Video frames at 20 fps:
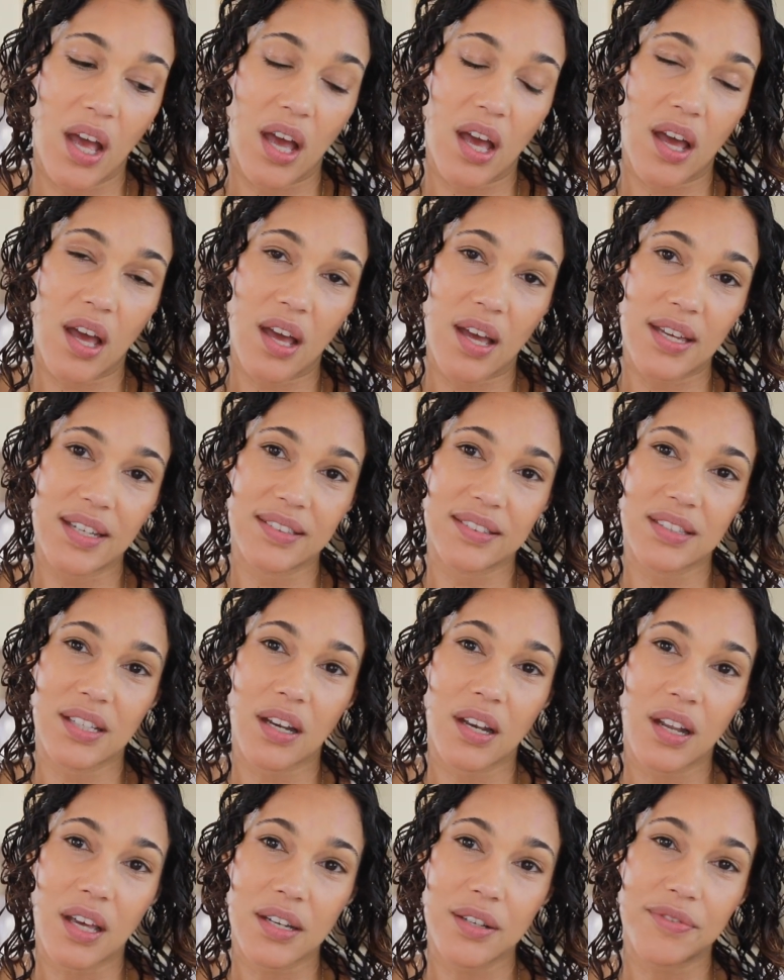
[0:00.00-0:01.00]
It's a
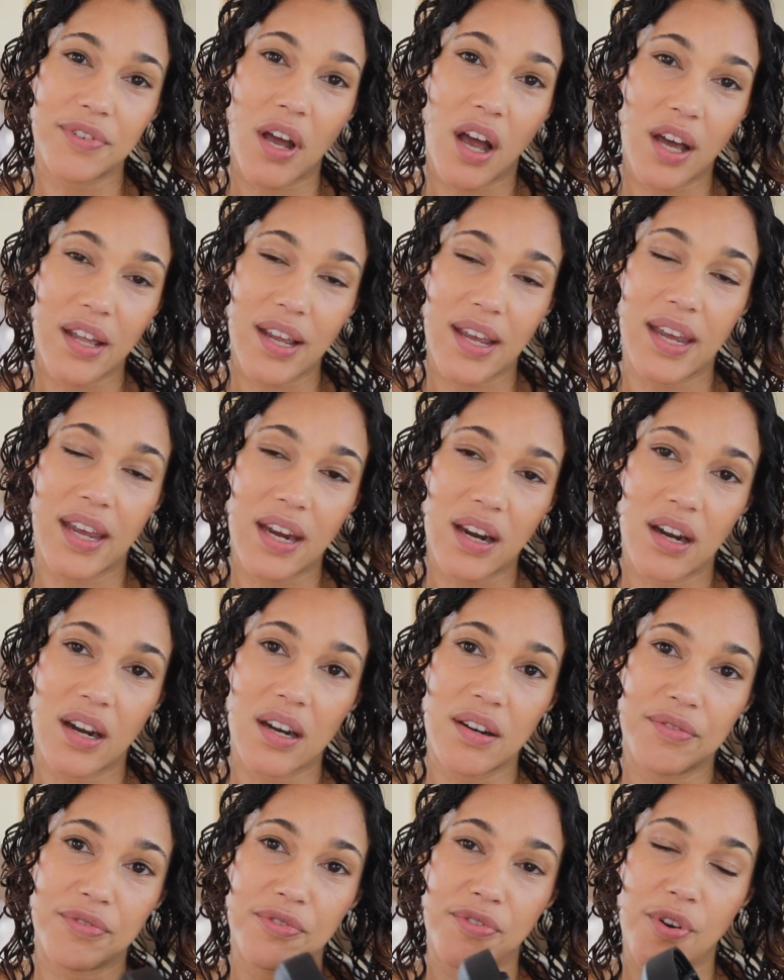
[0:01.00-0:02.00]
lot of hot
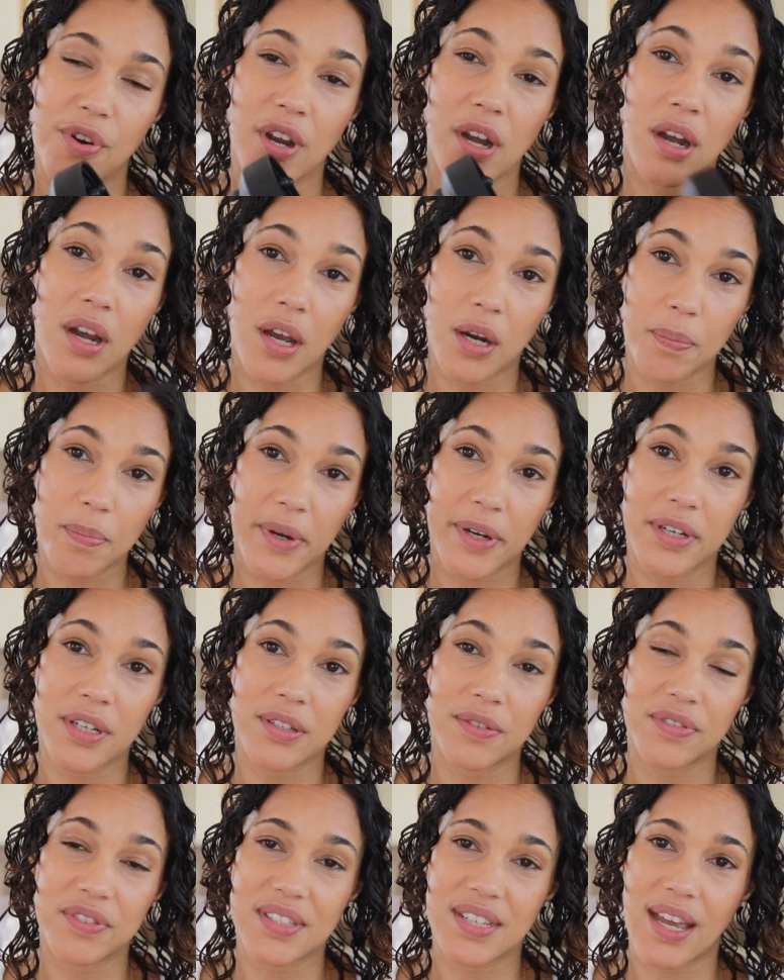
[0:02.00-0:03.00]
hair for a long period
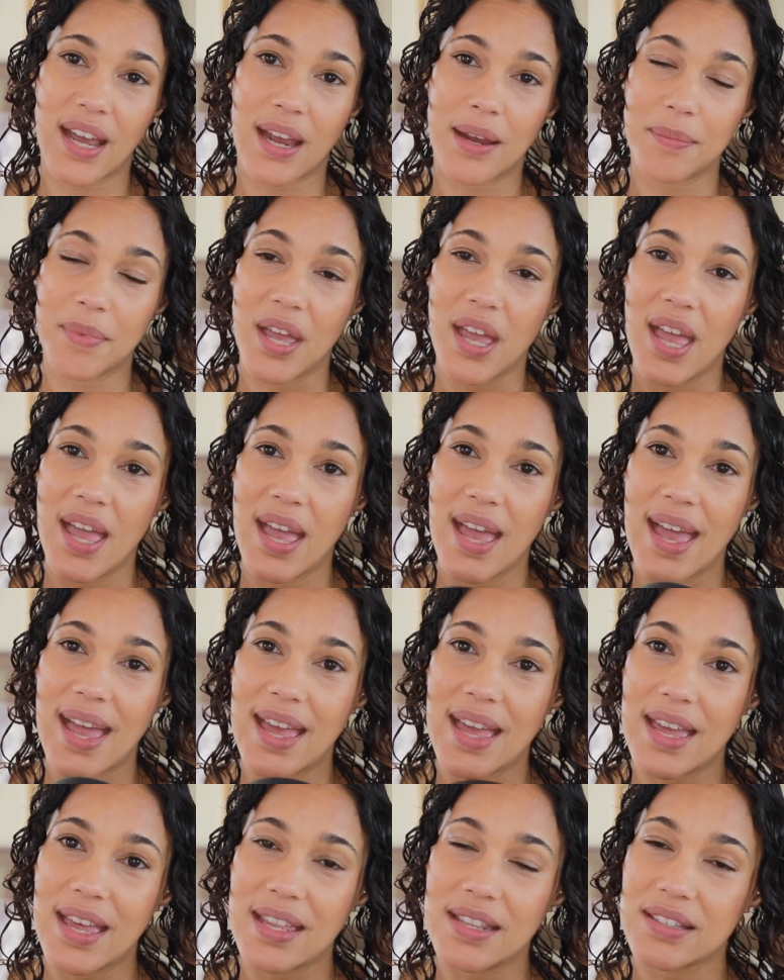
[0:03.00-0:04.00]
of time,
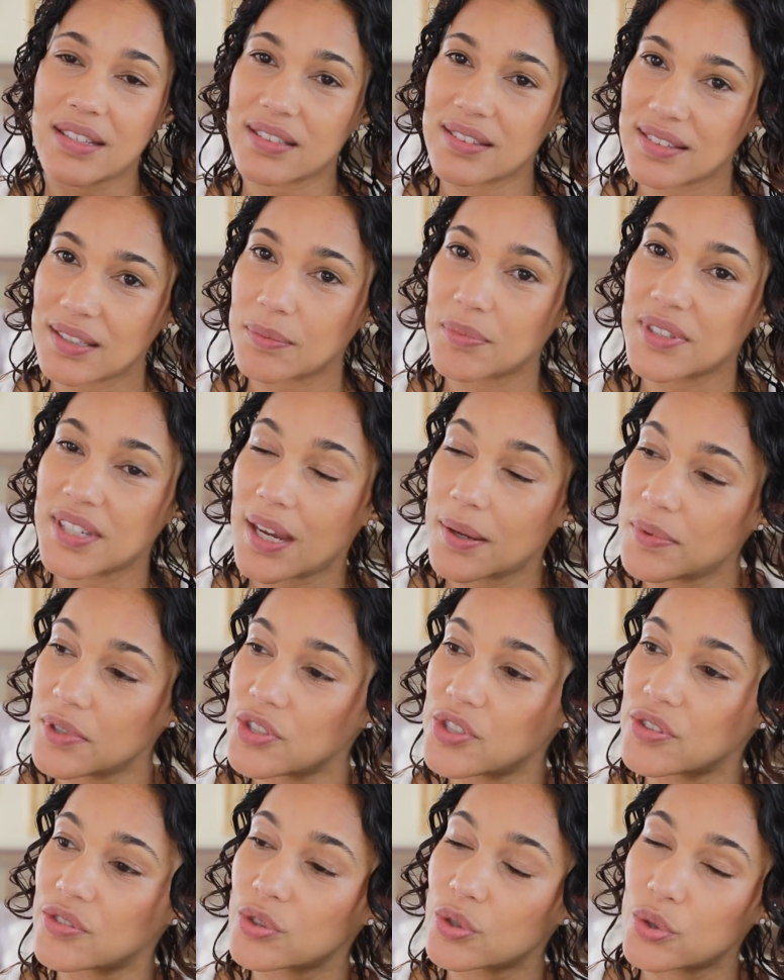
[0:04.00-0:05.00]
and sometimes
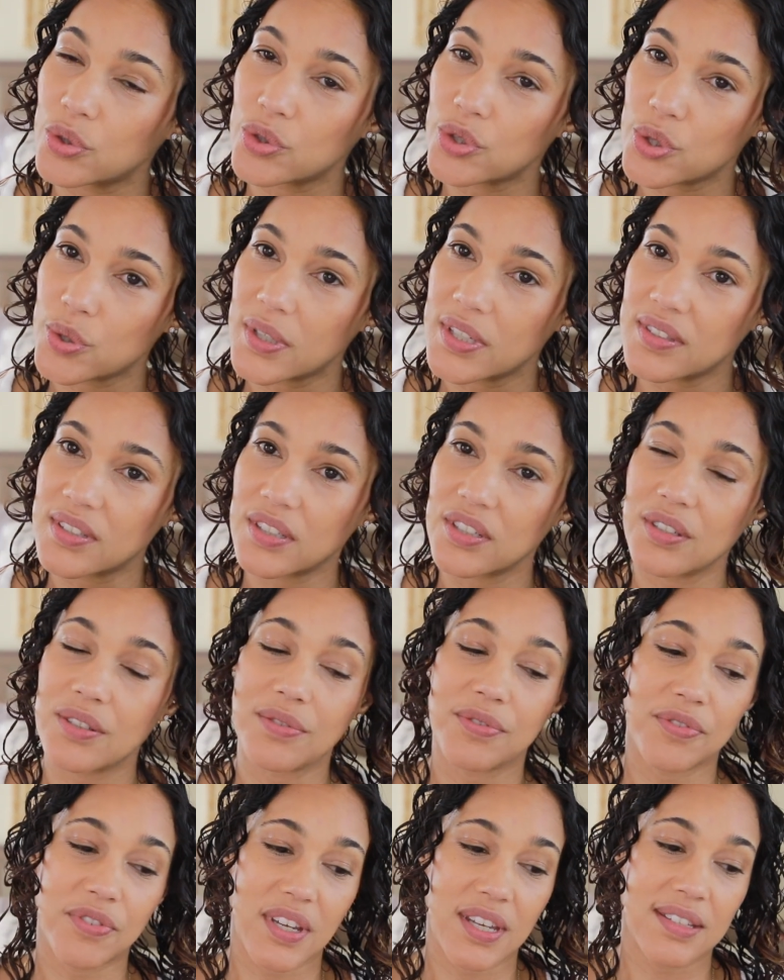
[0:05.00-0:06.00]
it just goes straight on your
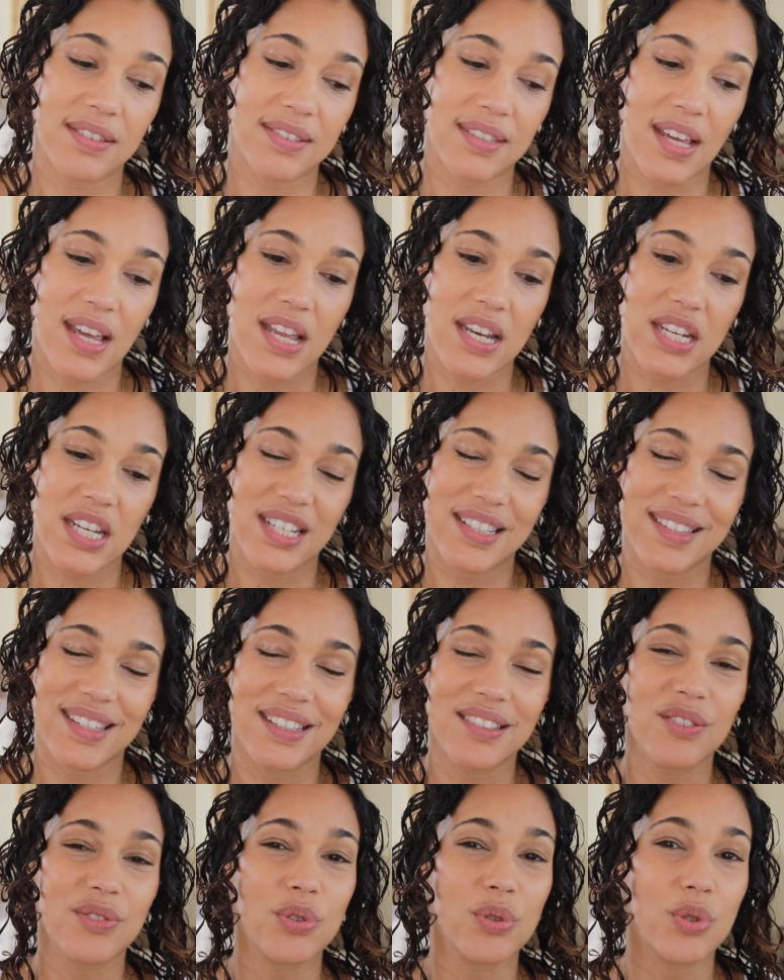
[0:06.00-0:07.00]
face, and it
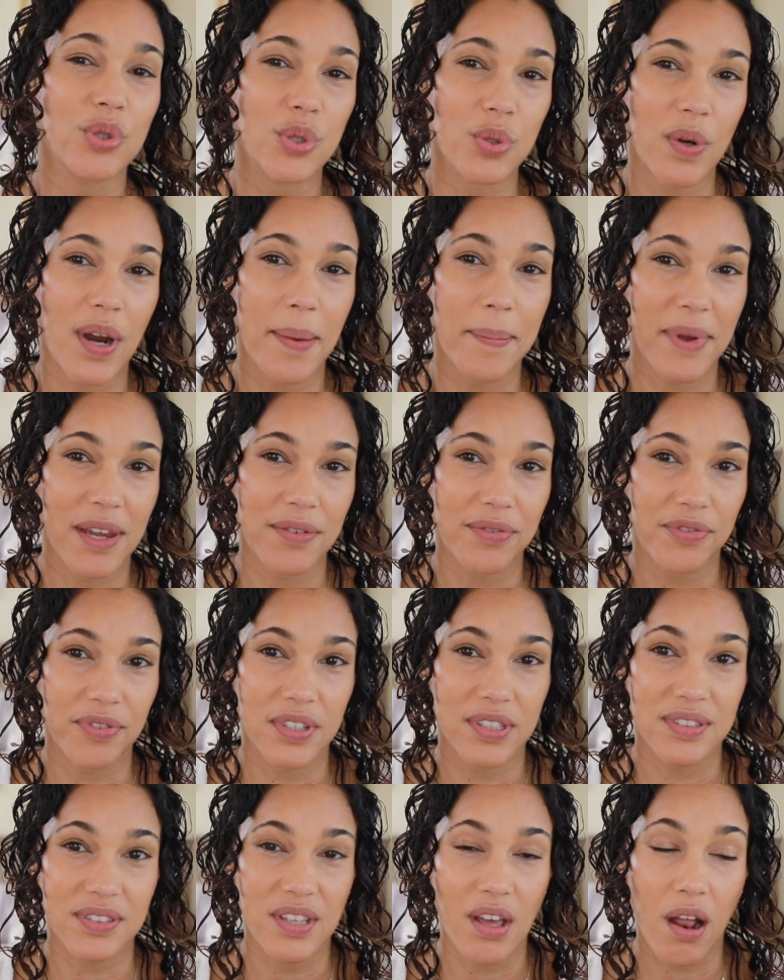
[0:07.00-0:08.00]
tends to dry my
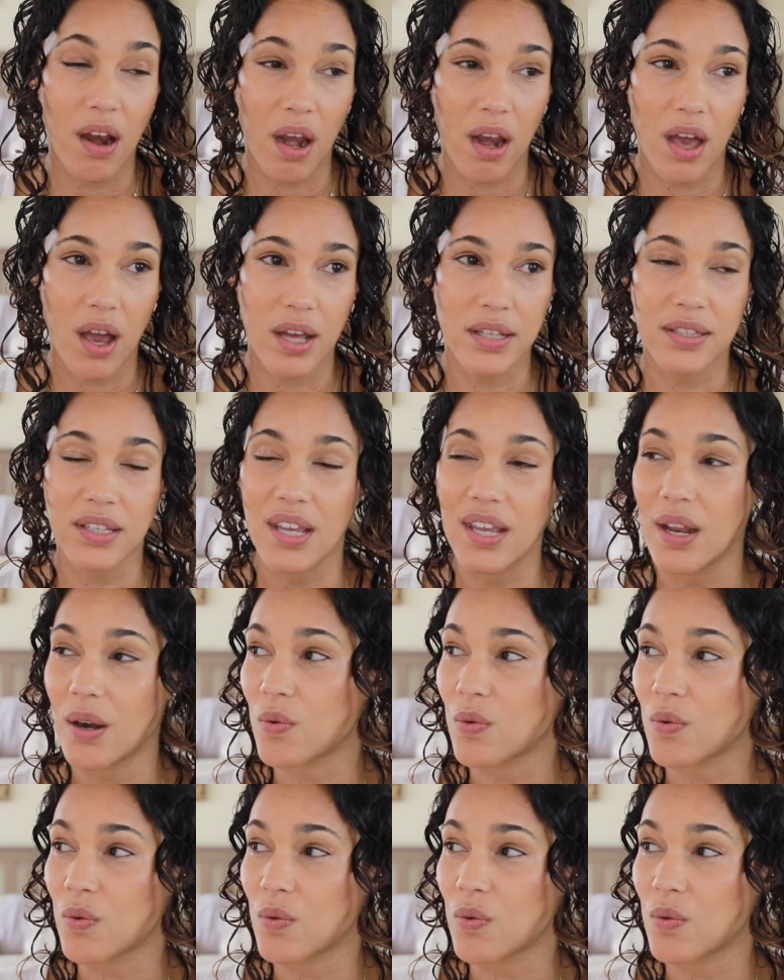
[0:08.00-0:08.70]
face a lot.